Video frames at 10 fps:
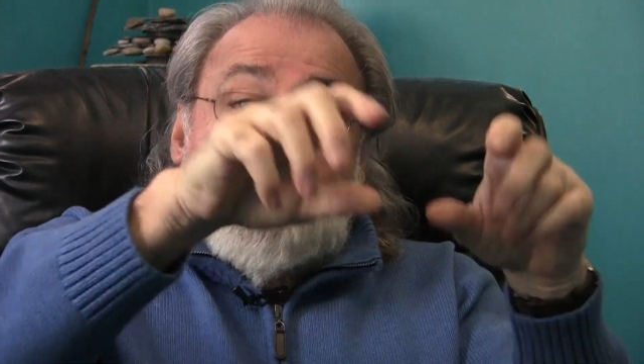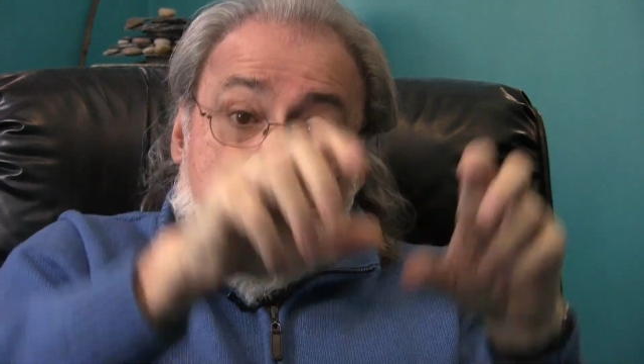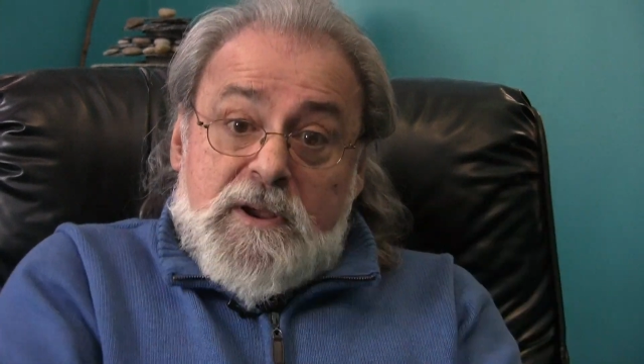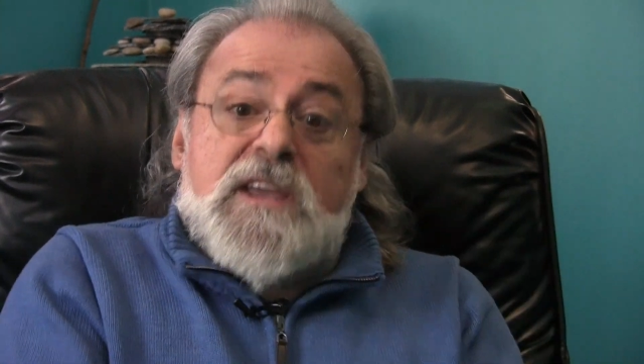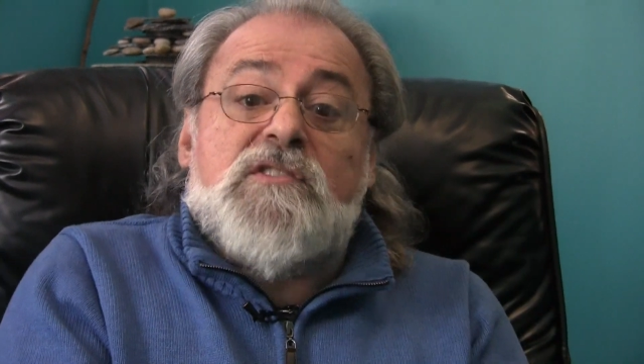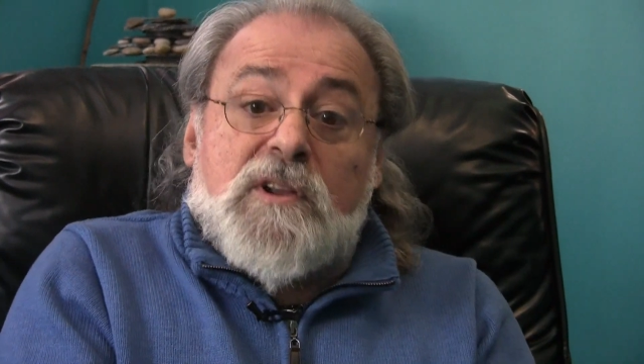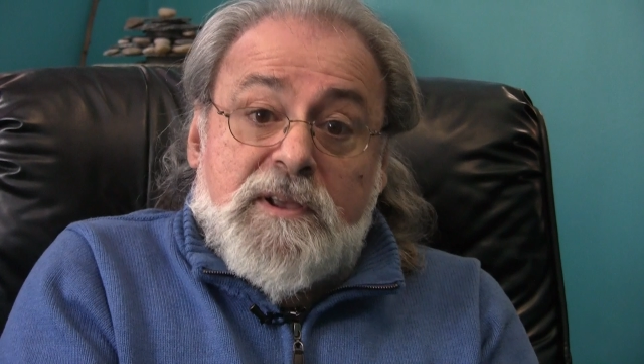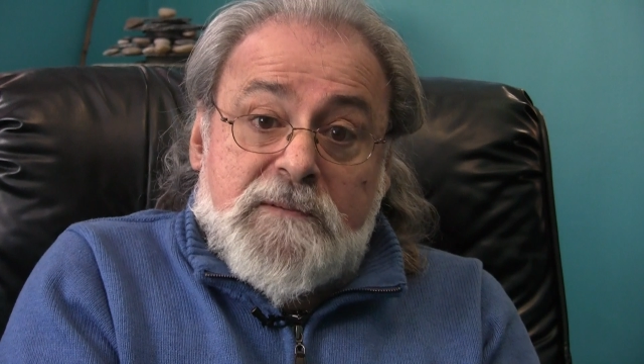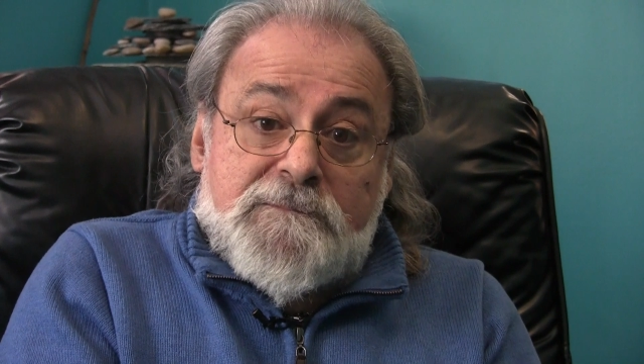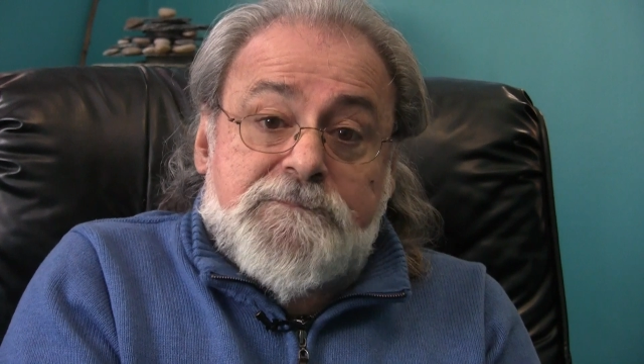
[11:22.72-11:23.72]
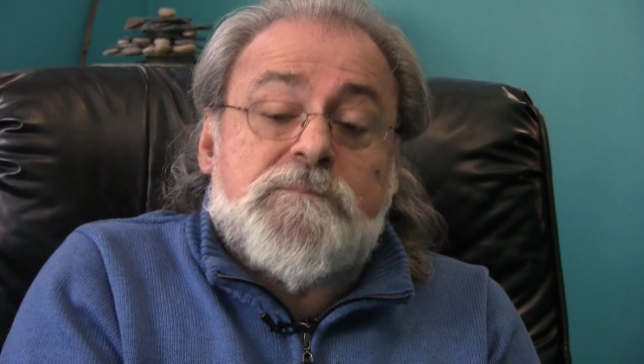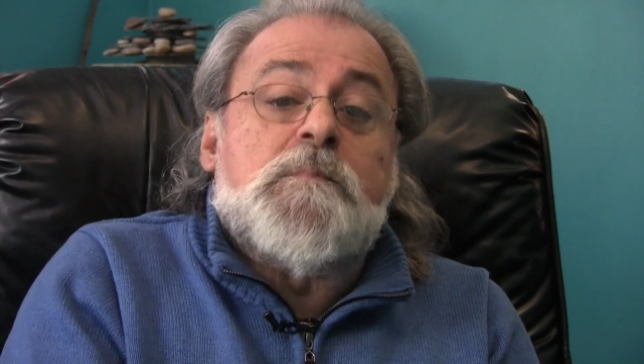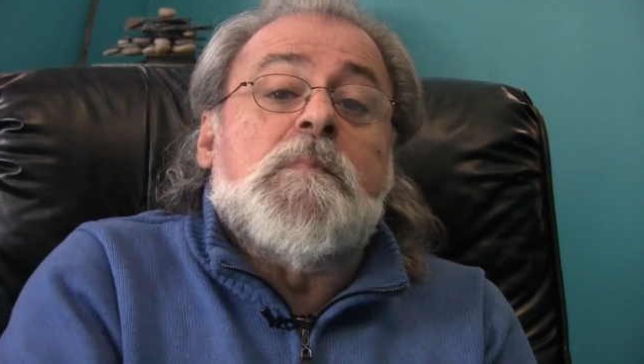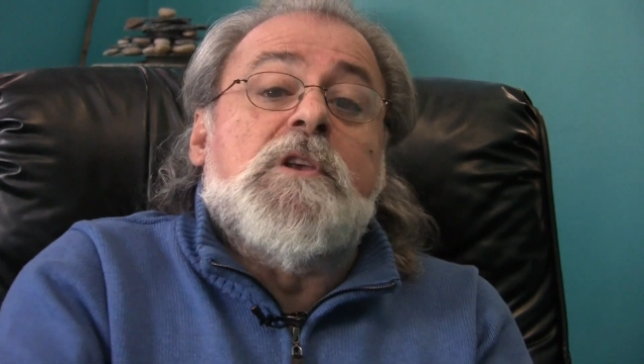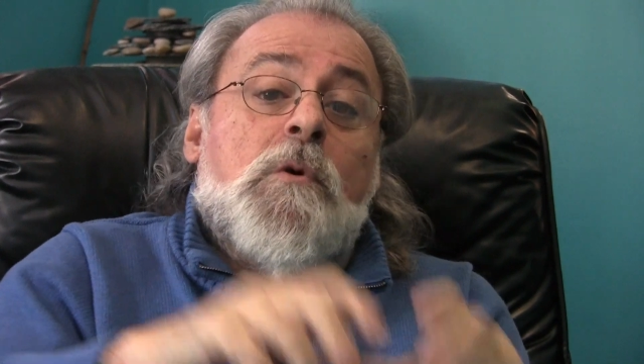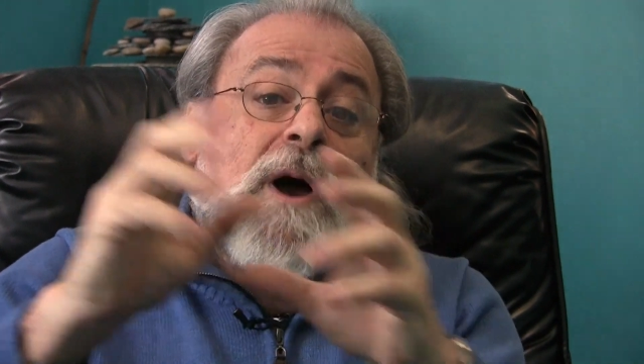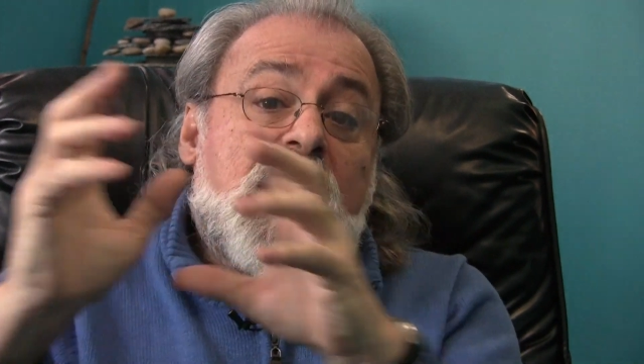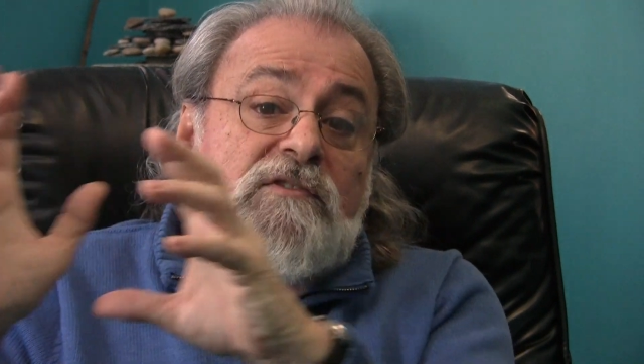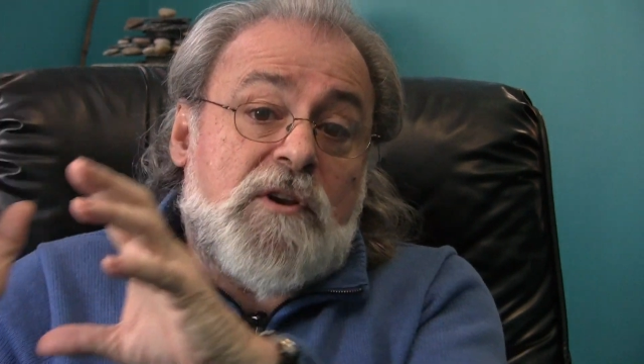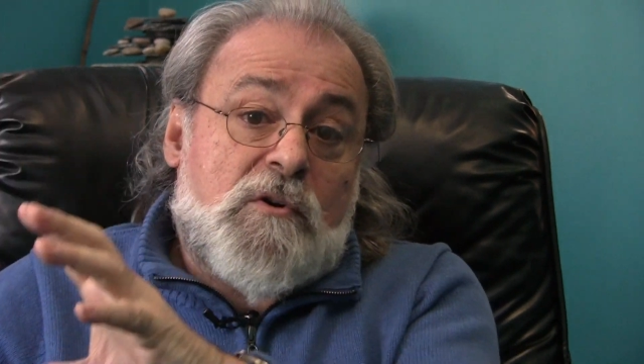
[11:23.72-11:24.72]
very easily.
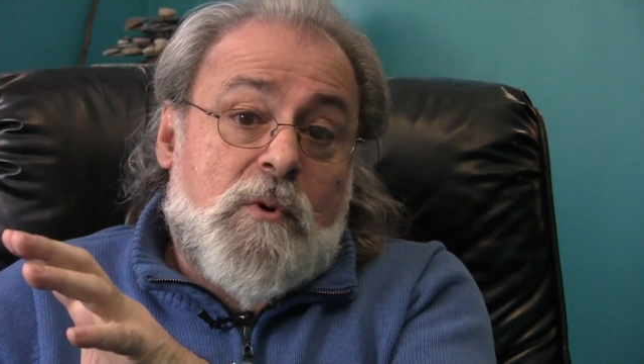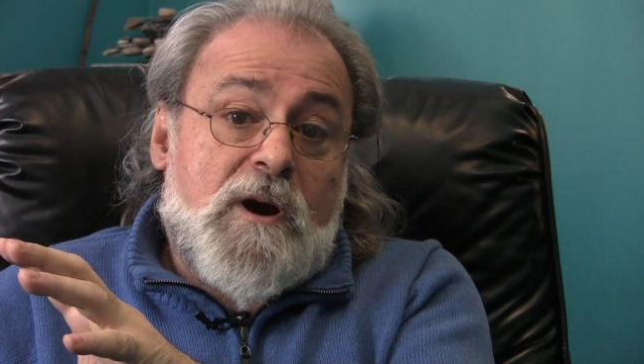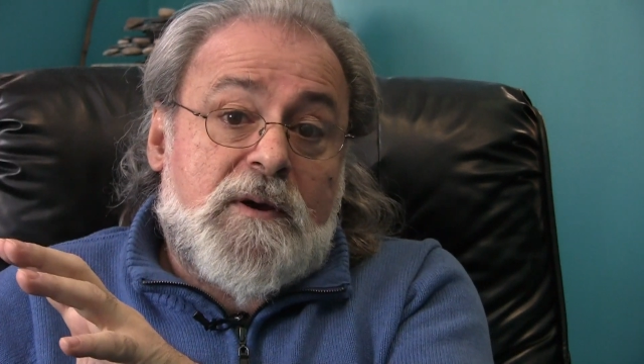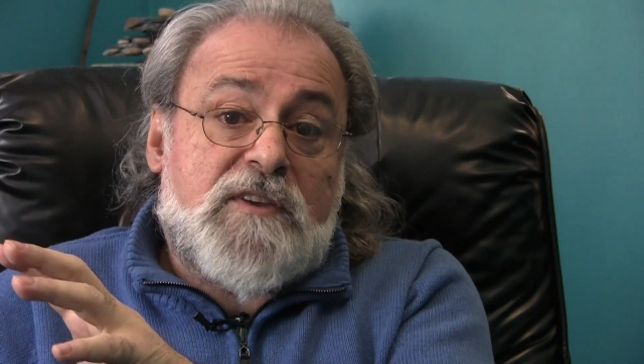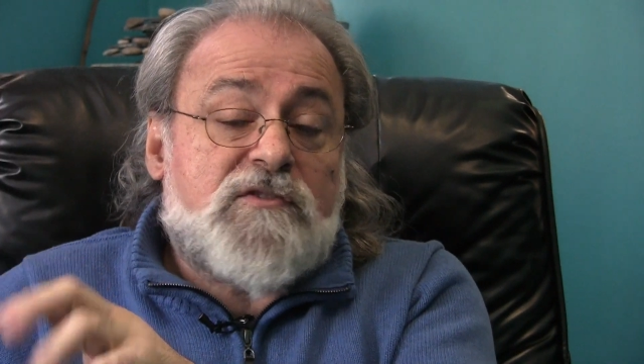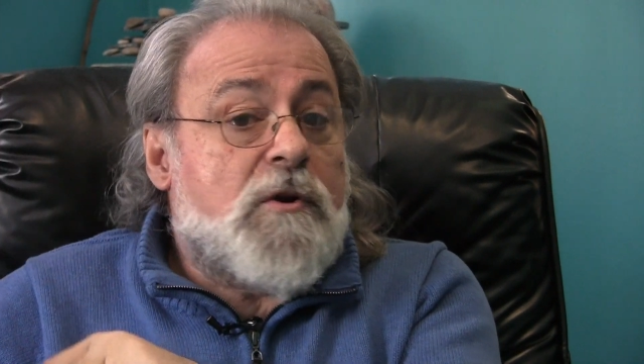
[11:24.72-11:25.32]
Uranus in Aquarius.